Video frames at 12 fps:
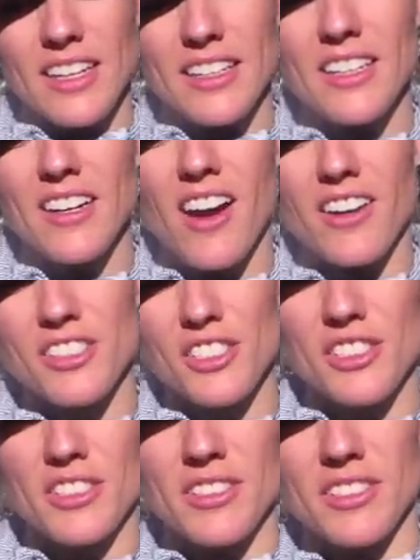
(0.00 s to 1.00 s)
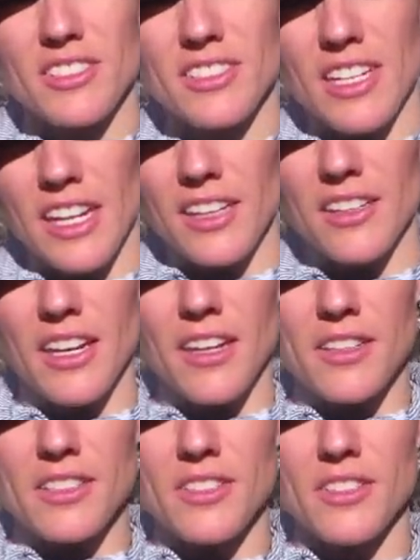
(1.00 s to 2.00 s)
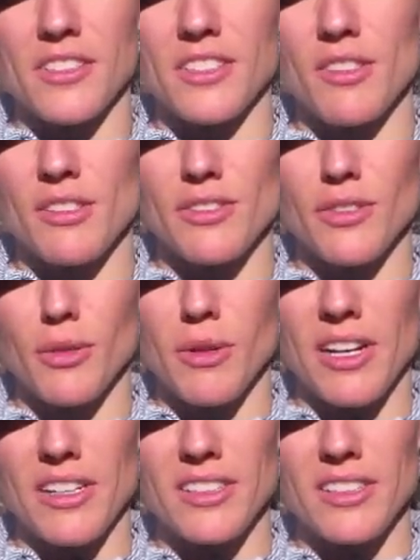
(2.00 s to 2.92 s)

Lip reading: Like an oxygen tank thing to use for a while.